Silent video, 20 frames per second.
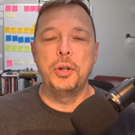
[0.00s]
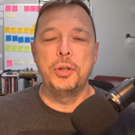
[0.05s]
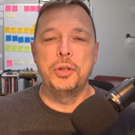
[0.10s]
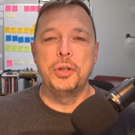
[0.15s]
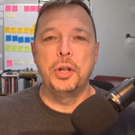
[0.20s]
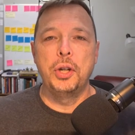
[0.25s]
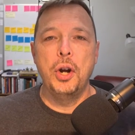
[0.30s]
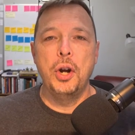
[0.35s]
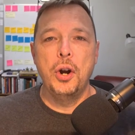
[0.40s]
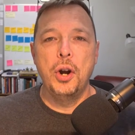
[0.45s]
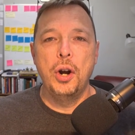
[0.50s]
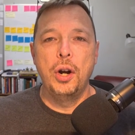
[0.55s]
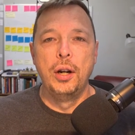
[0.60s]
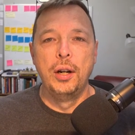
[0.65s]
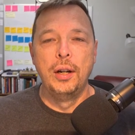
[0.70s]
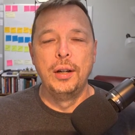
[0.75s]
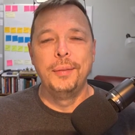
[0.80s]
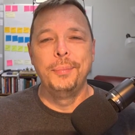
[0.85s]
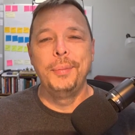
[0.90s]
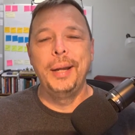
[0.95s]
Jerks the
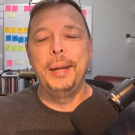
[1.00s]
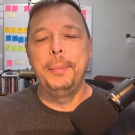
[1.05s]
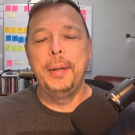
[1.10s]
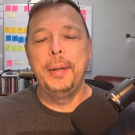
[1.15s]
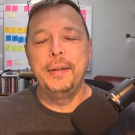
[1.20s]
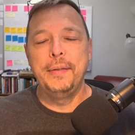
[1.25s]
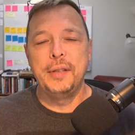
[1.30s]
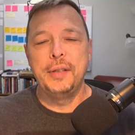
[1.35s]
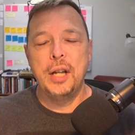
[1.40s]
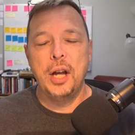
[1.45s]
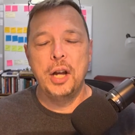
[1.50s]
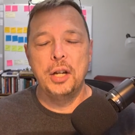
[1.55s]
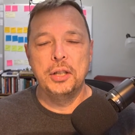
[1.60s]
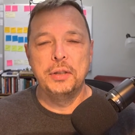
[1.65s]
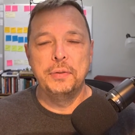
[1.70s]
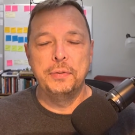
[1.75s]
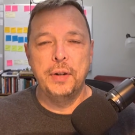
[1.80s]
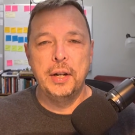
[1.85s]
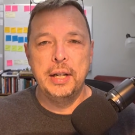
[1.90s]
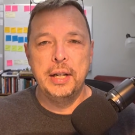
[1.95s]
car. Maybe even
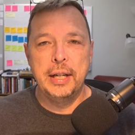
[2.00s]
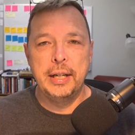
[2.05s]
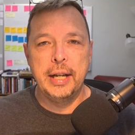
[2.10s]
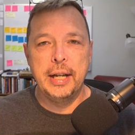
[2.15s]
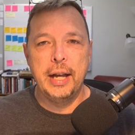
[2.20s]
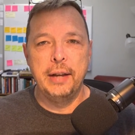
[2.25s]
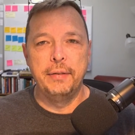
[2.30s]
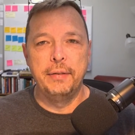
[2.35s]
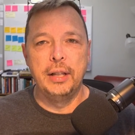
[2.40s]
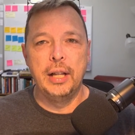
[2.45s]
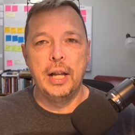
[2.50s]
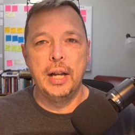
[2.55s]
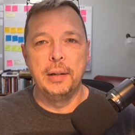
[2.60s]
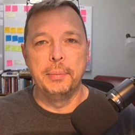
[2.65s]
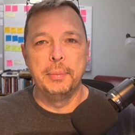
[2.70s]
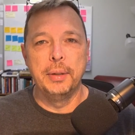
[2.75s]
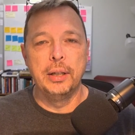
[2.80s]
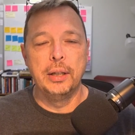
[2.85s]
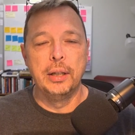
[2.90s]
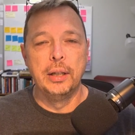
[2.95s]
knocks front end out of
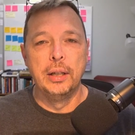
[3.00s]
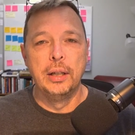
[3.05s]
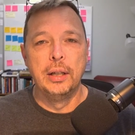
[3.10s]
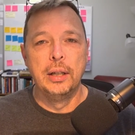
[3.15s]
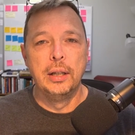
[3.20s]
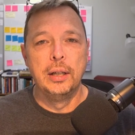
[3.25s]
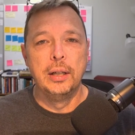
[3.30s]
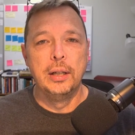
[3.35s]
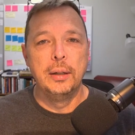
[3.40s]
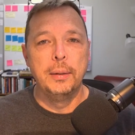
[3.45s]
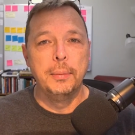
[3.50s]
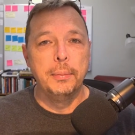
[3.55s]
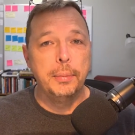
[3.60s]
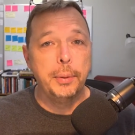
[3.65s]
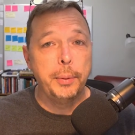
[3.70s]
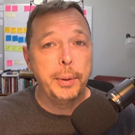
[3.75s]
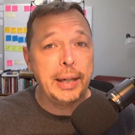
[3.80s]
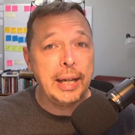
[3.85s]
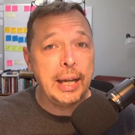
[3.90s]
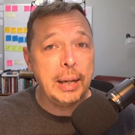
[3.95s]
alignment.
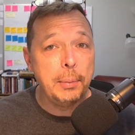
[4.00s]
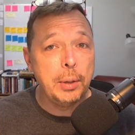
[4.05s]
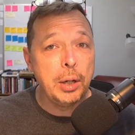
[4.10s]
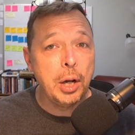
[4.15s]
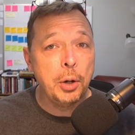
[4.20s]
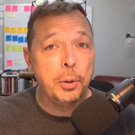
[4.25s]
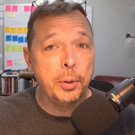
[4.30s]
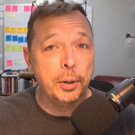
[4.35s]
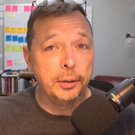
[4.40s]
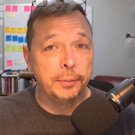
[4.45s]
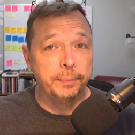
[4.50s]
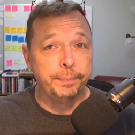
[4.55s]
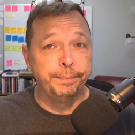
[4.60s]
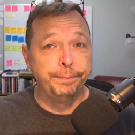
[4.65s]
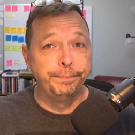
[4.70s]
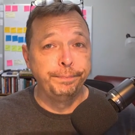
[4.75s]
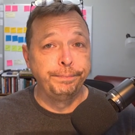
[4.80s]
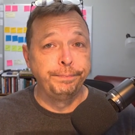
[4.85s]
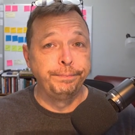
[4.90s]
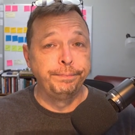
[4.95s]
But we keep going.
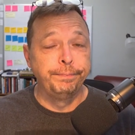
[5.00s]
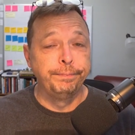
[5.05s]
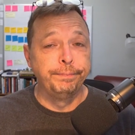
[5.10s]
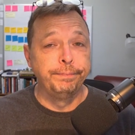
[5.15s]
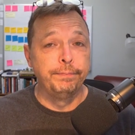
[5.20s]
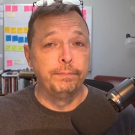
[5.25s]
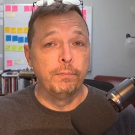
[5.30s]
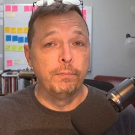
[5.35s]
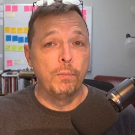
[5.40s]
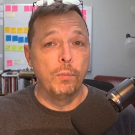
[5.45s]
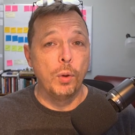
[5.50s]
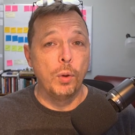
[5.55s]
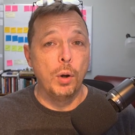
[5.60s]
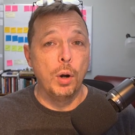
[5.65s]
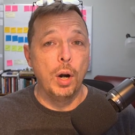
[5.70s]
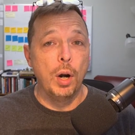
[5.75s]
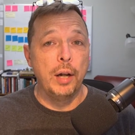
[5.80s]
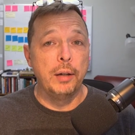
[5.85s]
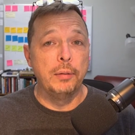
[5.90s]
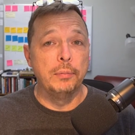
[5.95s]

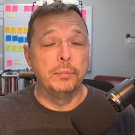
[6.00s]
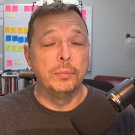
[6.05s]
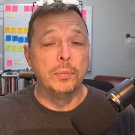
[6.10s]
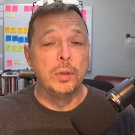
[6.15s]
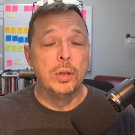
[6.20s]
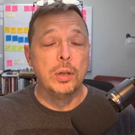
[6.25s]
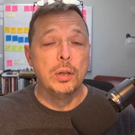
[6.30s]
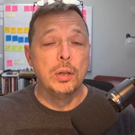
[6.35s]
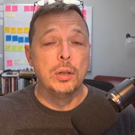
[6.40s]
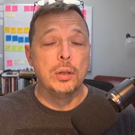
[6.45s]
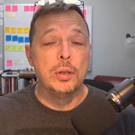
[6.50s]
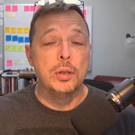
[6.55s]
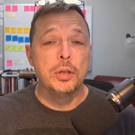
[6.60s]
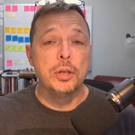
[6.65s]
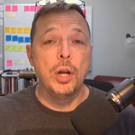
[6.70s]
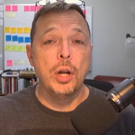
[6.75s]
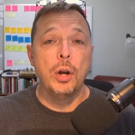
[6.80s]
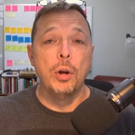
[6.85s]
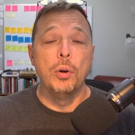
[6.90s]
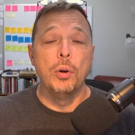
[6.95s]
All right.
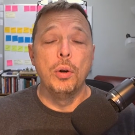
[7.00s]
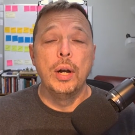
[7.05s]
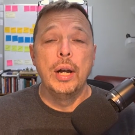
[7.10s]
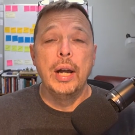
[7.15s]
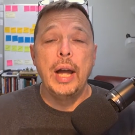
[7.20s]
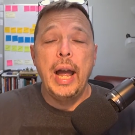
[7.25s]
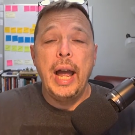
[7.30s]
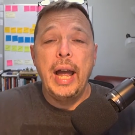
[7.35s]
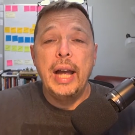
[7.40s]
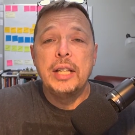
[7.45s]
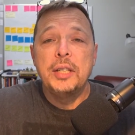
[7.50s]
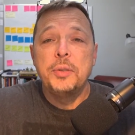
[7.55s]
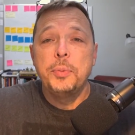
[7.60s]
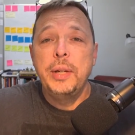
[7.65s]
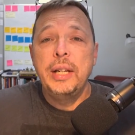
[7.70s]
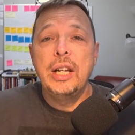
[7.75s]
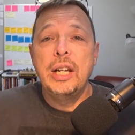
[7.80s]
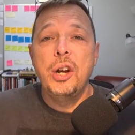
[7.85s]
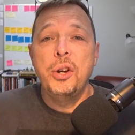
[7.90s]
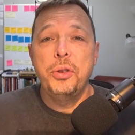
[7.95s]
So as
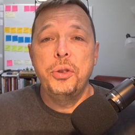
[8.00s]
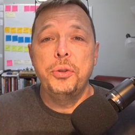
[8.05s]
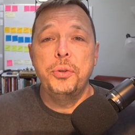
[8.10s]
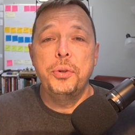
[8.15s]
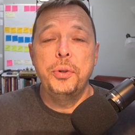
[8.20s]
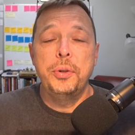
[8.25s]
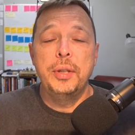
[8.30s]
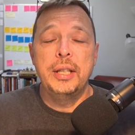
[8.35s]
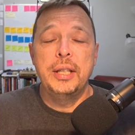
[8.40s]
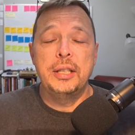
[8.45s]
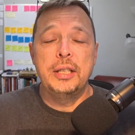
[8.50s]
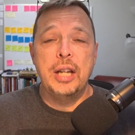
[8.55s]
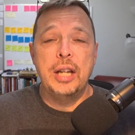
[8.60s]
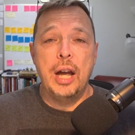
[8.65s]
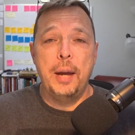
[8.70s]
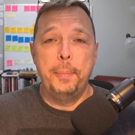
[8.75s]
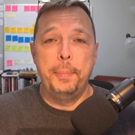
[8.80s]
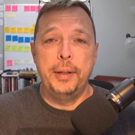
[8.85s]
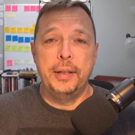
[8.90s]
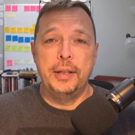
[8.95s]
we go through this
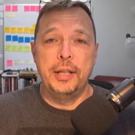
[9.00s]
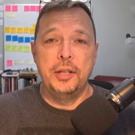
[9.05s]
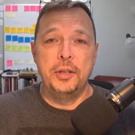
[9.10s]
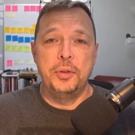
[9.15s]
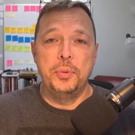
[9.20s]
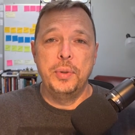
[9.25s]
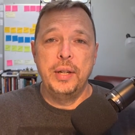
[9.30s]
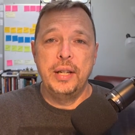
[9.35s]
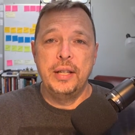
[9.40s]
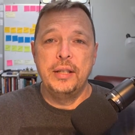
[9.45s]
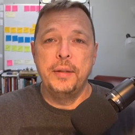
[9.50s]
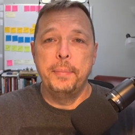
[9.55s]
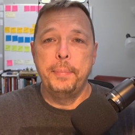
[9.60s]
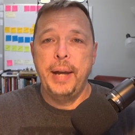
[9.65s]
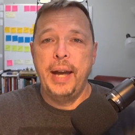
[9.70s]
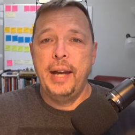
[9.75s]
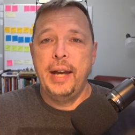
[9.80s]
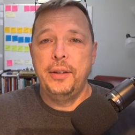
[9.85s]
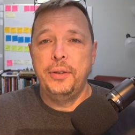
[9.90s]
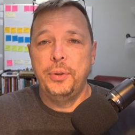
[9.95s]
topic this week, the
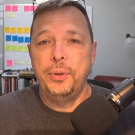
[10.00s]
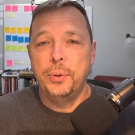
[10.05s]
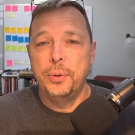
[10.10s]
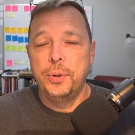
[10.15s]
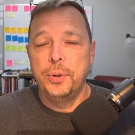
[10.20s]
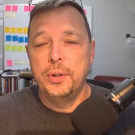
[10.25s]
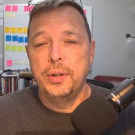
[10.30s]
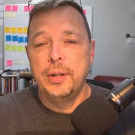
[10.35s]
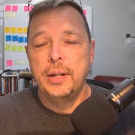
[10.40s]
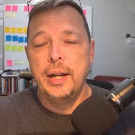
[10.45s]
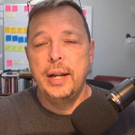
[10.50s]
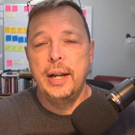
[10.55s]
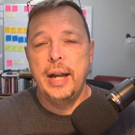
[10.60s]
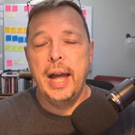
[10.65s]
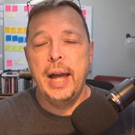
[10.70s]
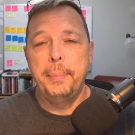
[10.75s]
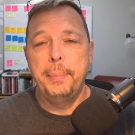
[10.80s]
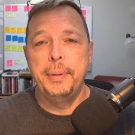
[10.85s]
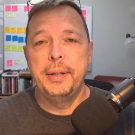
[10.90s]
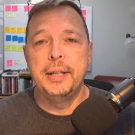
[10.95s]
path toward
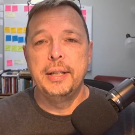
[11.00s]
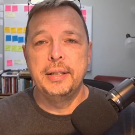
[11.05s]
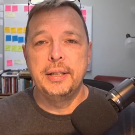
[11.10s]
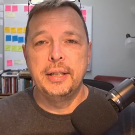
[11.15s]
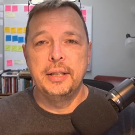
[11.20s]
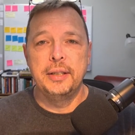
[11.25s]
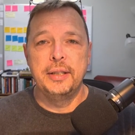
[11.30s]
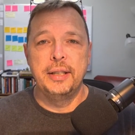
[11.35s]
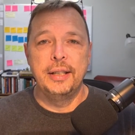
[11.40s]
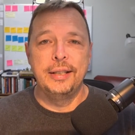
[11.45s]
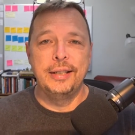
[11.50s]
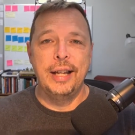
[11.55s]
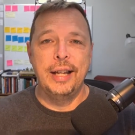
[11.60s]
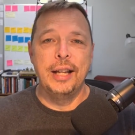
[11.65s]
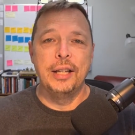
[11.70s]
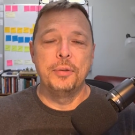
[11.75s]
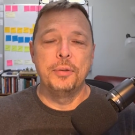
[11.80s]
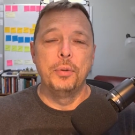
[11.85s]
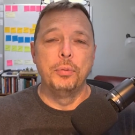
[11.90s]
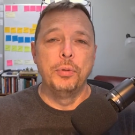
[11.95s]
happiness and
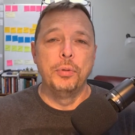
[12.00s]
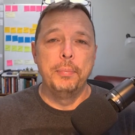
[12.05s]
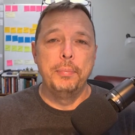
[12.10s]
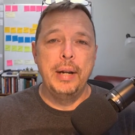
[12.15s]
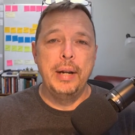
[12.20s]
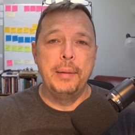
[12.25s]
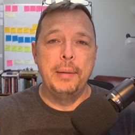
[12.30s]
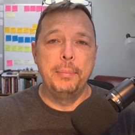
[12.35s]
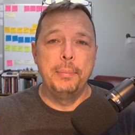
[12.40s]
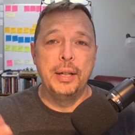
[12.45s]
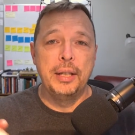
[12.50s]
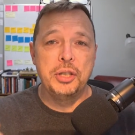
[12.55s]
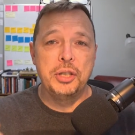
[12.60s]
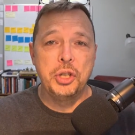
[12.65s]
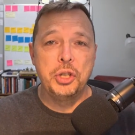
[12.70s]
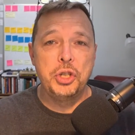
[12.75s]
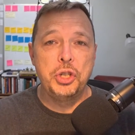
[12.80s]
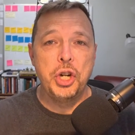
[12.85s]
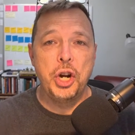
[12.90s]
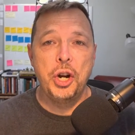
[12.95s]
success. Remember, it's
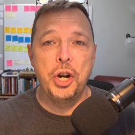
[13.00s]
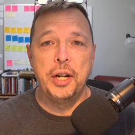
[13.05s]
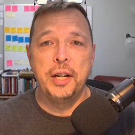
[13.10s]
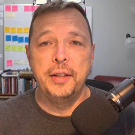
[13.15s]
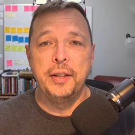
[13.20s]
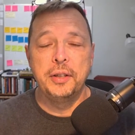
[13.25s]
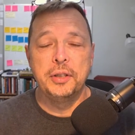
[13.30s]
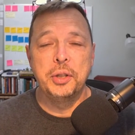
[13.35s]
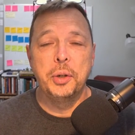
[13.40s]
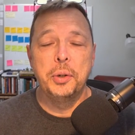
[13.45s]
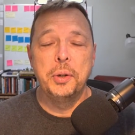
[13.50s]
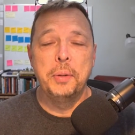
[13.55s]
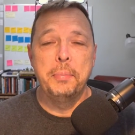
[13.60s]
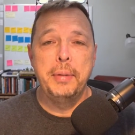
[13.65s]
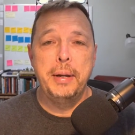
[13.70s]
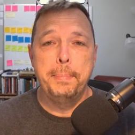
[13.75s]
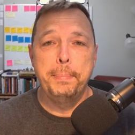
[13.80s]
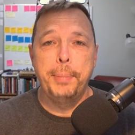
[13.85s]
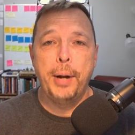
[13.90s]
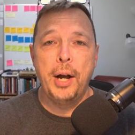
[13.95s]
a journey. There's going to
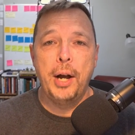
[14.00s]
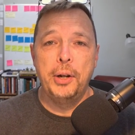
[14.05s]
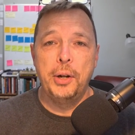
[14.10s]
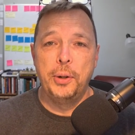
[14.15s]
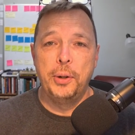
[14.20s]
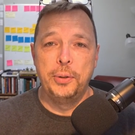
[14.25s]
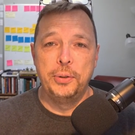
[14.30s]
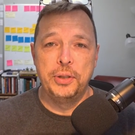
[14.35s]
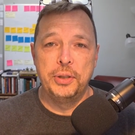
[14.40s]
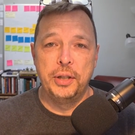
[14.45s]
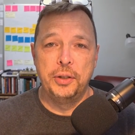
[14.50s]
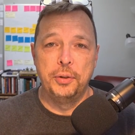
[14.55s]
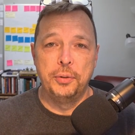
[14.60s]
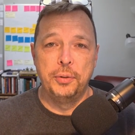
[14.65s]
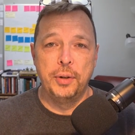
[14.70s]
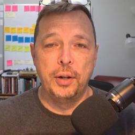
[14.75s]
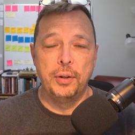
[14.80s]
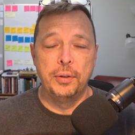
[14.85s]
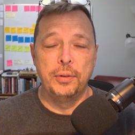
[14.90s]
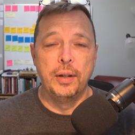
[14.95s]
be potholes in the
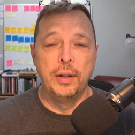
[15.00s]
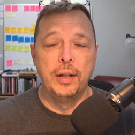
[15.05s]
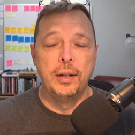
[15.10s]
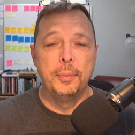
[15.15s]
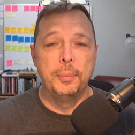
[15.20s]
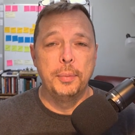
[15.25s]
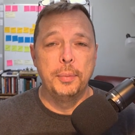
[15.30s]
road,